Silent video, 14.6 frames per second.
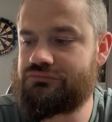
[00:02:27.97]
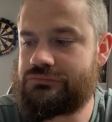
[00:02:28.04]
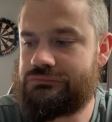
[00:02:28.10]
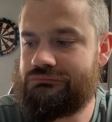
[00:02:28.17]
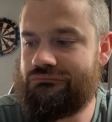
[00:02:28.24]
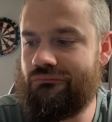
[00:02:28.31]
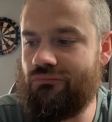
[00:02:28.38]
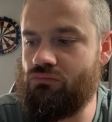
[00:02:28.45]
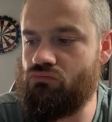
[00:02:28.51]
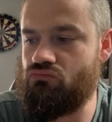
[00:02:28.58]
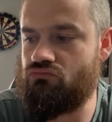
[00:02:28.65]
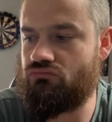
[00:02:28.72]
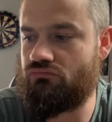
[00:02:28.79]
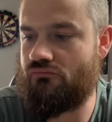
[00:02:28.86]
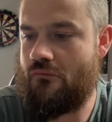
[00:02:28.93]

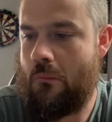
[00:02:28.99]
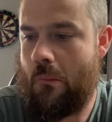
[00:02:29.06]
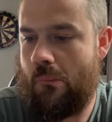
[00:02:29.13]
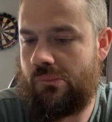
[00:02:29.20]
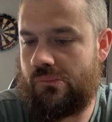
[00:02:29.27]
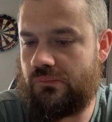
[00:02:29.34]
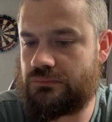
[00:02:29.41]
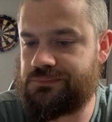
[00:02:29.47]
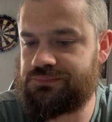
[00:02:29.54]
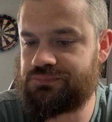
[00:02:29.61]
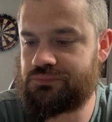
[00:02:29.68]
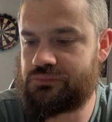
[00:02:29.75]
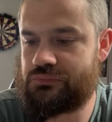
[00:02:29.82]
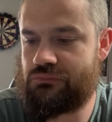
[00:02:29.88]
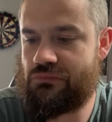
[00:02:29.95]

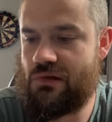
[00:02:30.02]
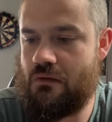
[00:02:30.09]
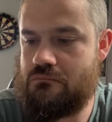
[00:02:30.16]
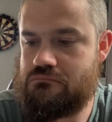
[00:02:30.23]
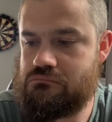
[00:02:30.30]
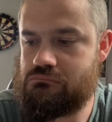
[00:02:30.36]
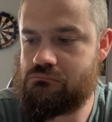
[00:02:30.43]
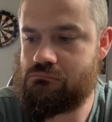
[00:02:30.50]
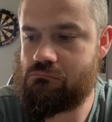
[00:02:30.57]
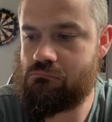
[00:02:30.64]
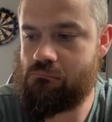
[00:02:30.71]
(silence)